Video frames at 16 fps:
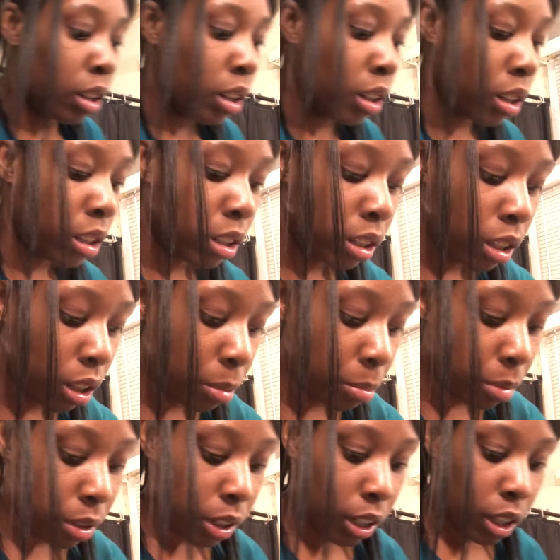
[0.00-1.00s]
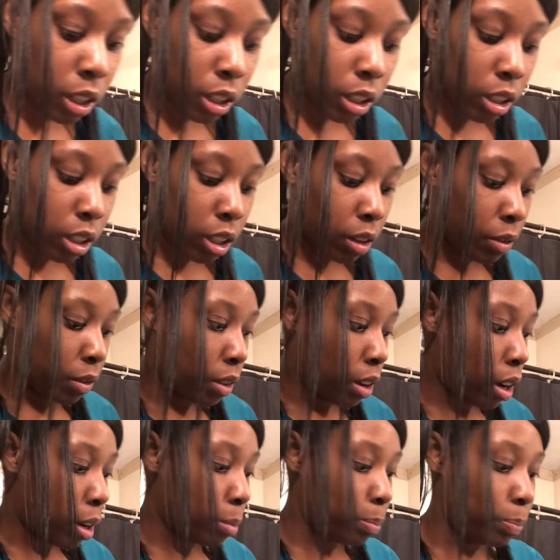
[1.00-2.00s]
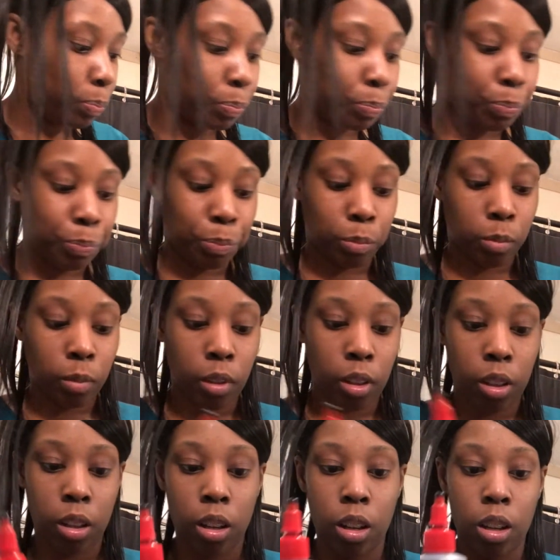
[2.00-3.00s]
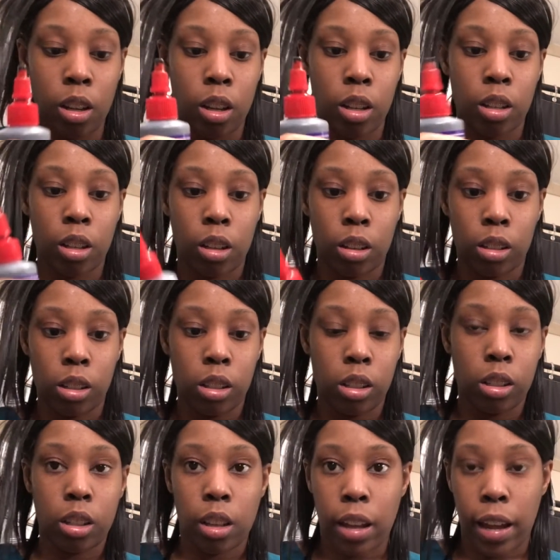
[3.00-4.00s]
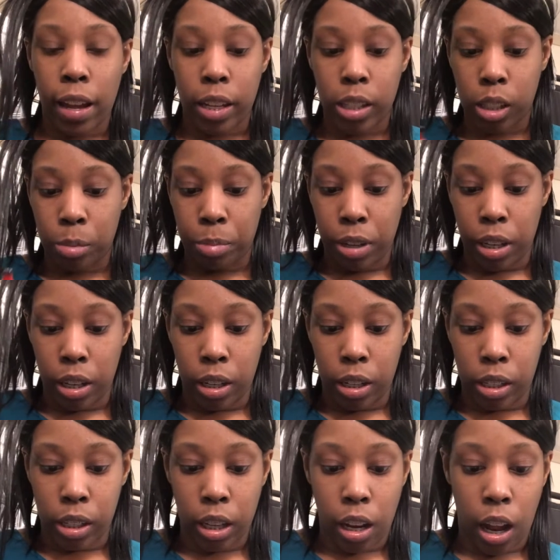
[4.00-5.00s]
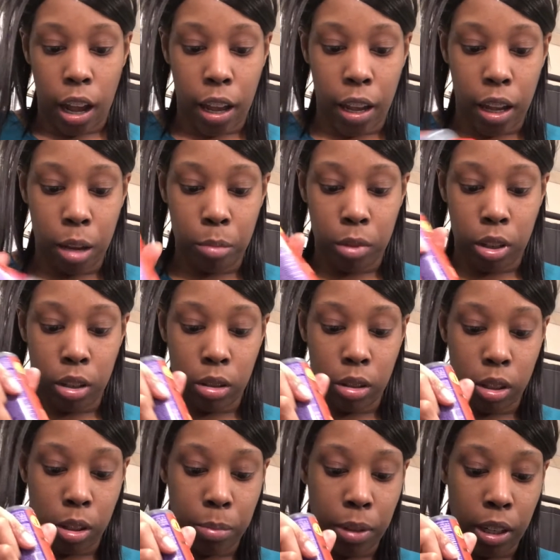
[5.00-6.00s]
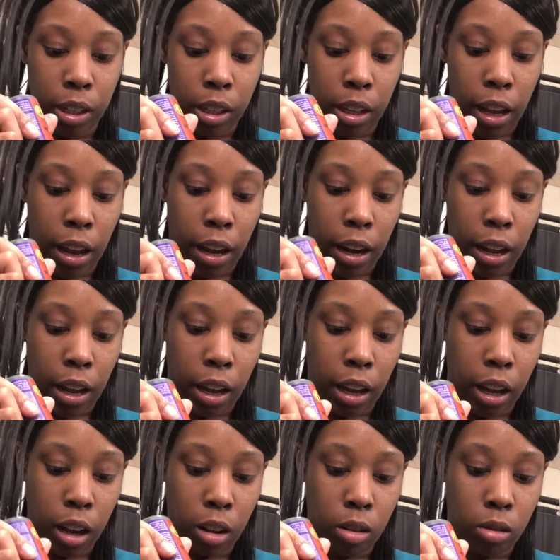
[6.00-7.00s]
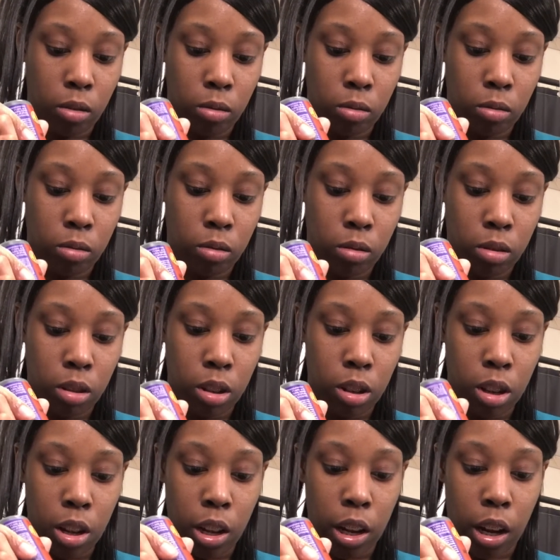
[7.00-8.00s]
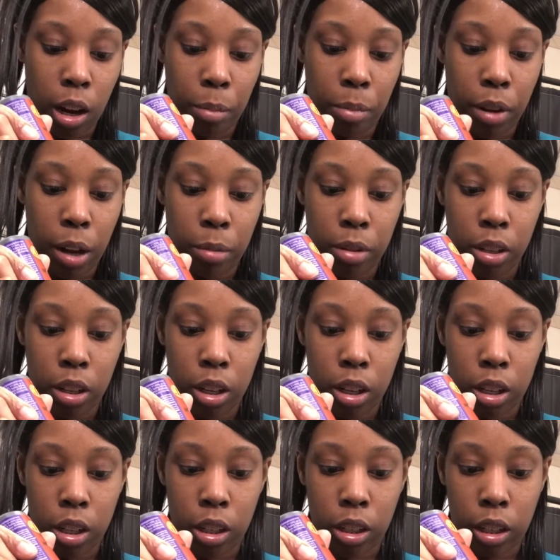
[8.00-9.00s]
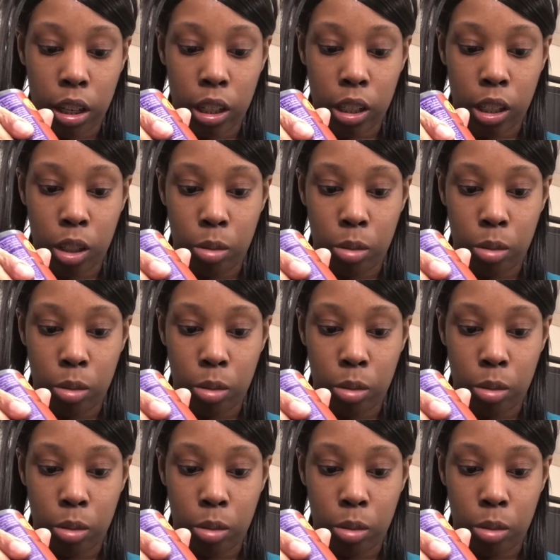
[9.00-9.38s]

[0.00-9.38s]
but looking pretty good so far. So this is the last piece, and I am going to do this piece at an angle. And I probably should have did these last 2